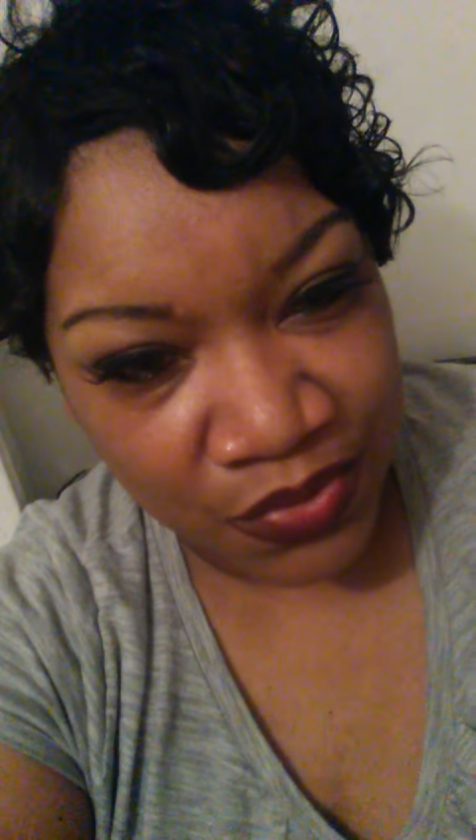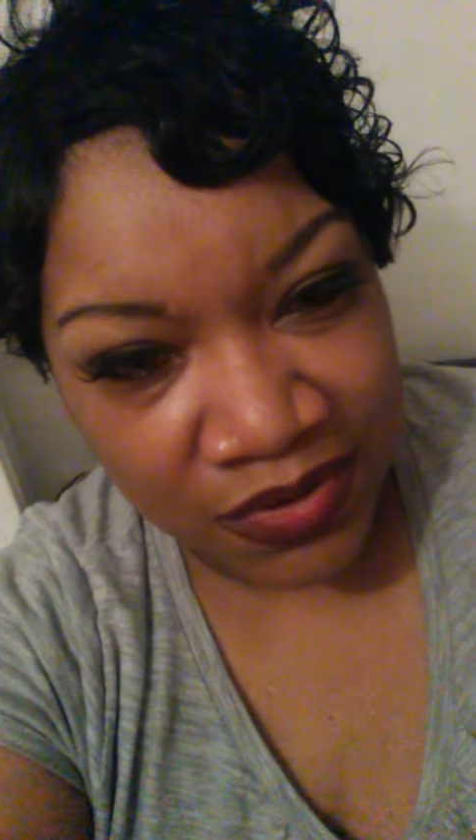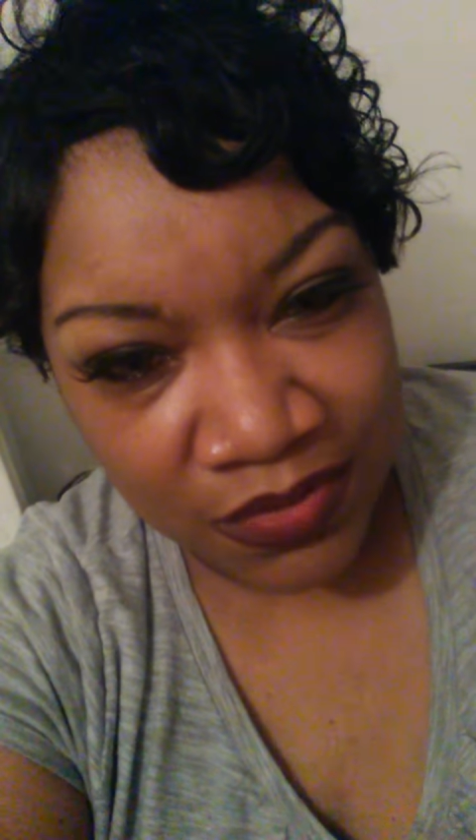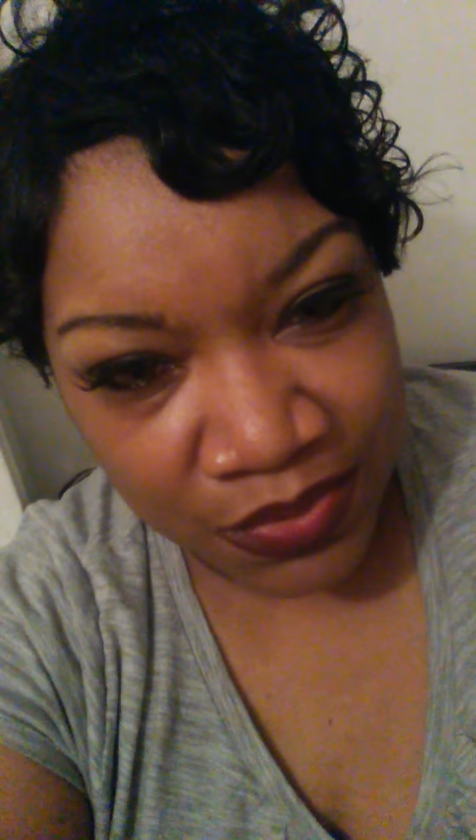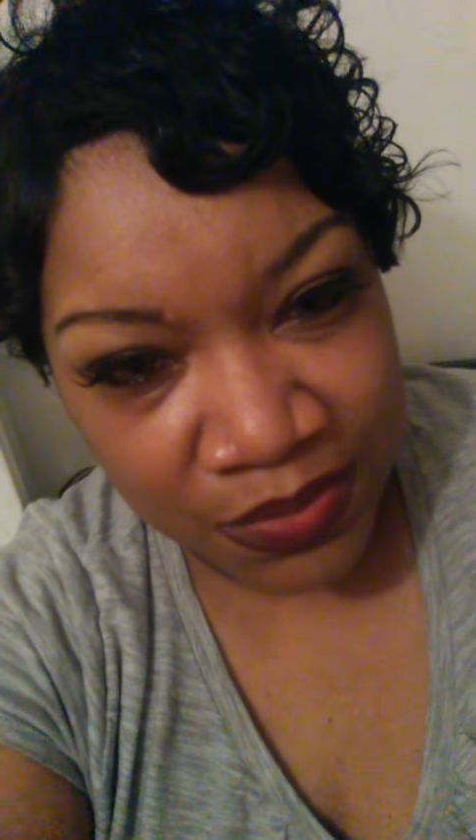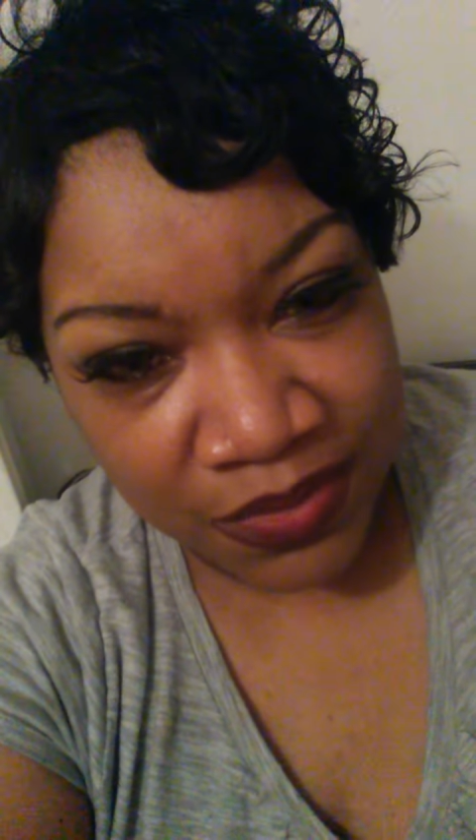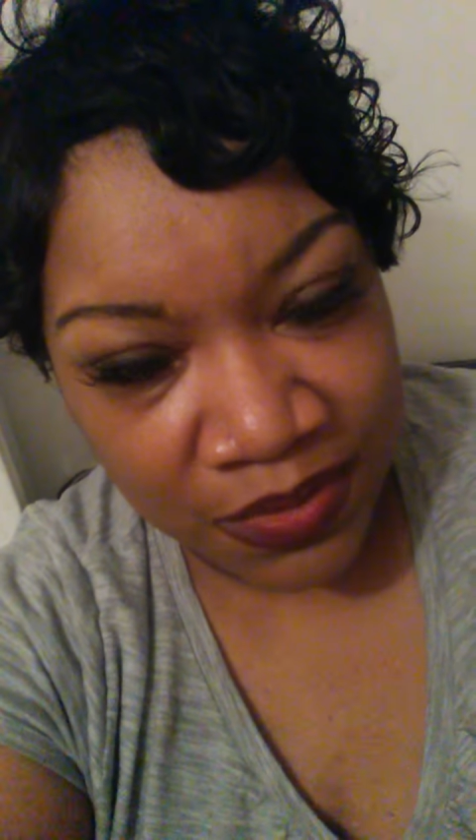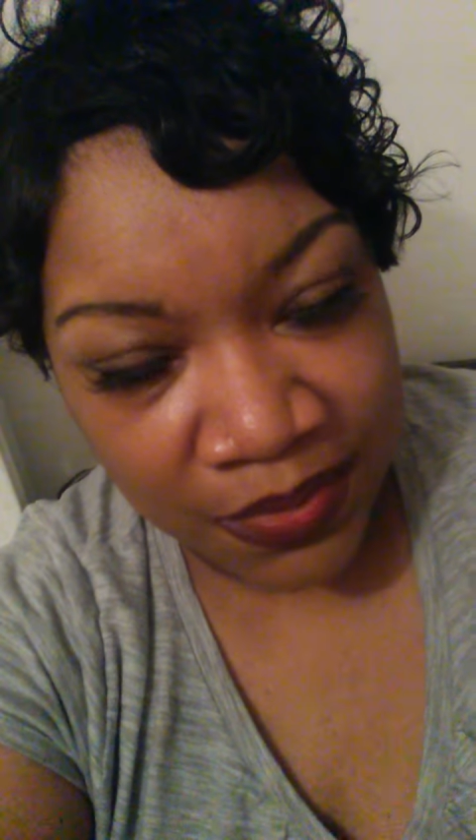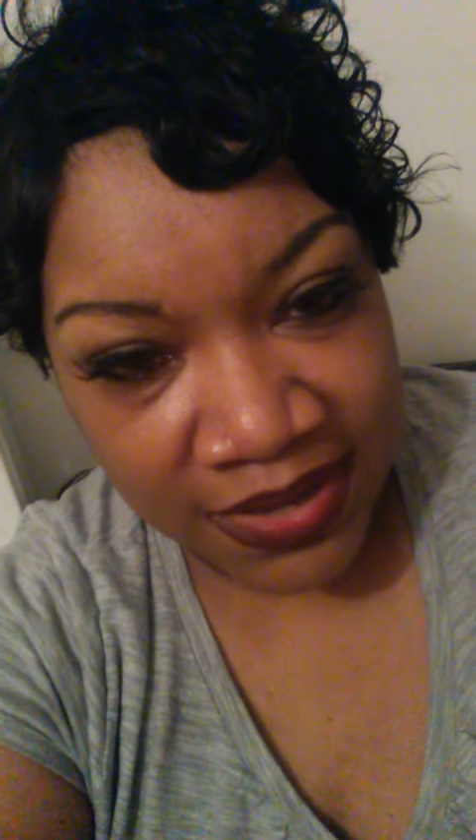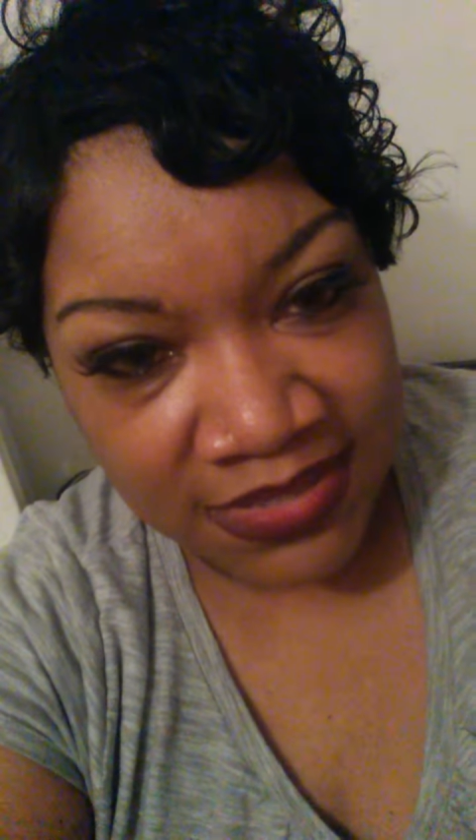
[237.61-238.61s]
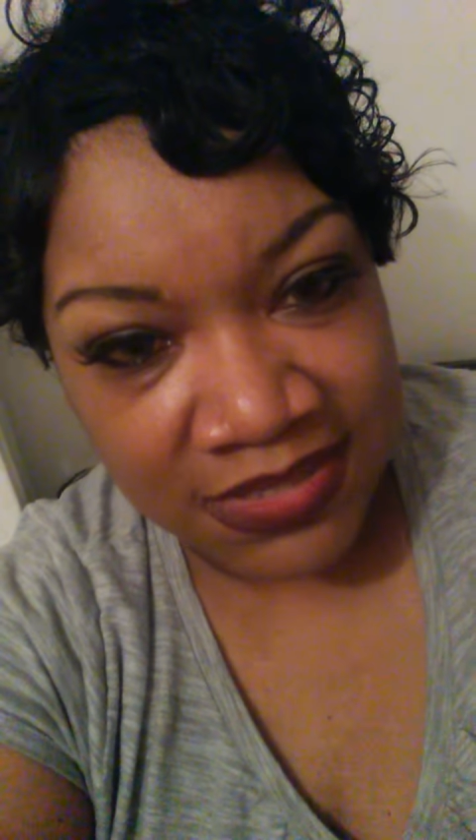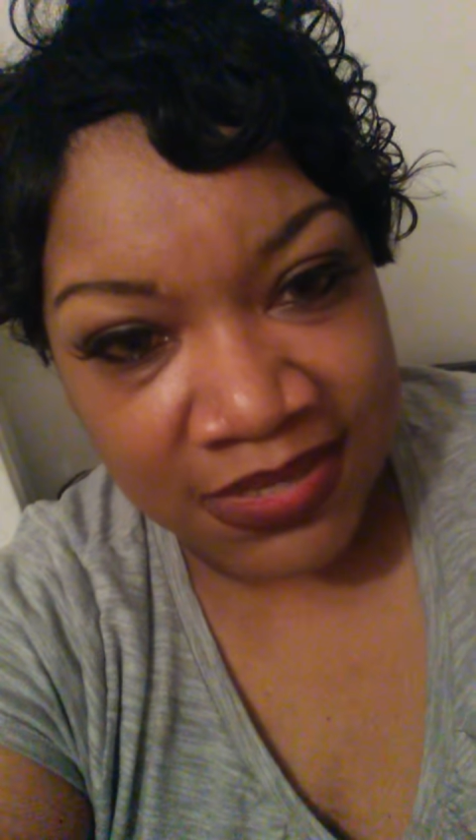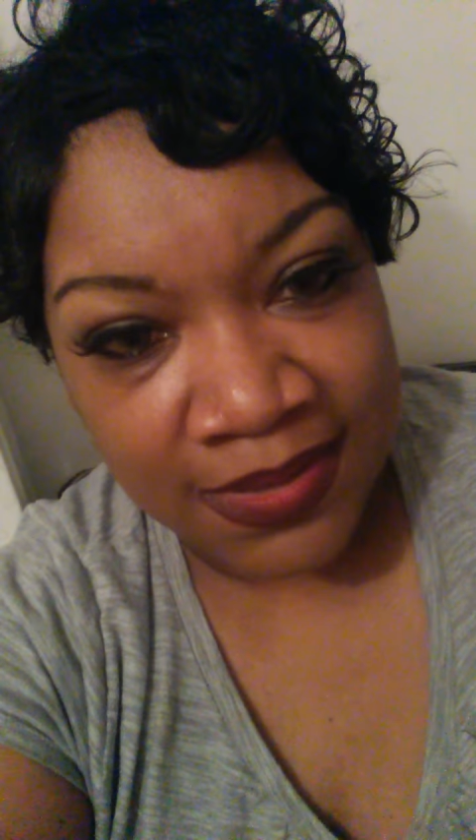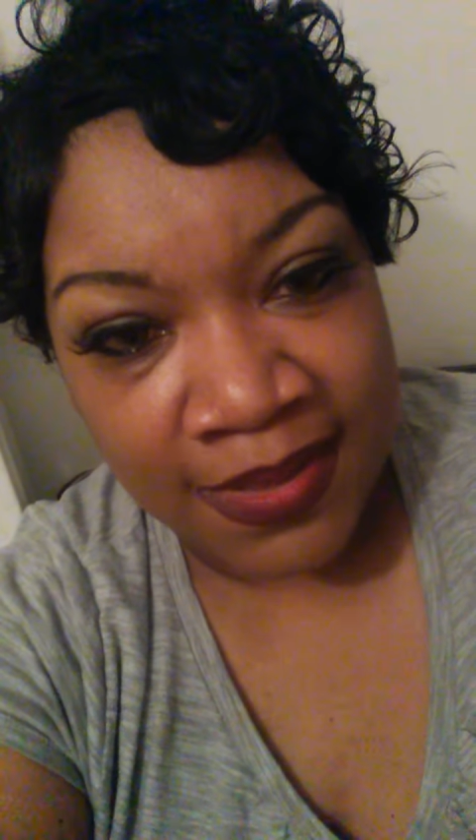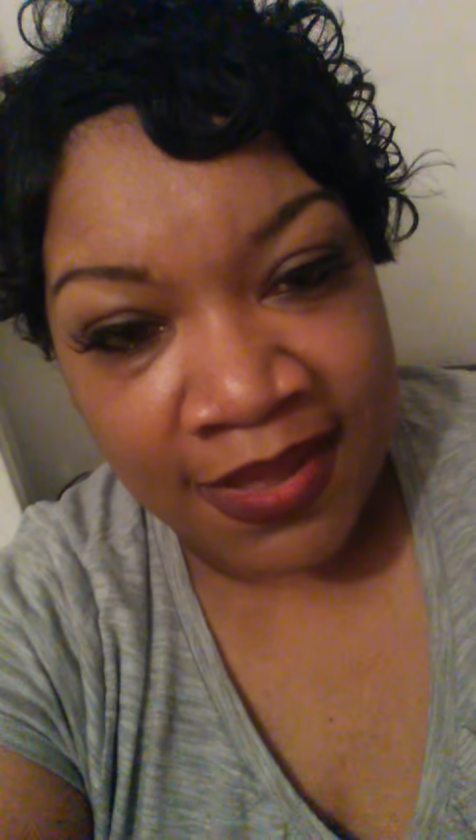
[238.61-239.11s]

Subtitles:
real crazy.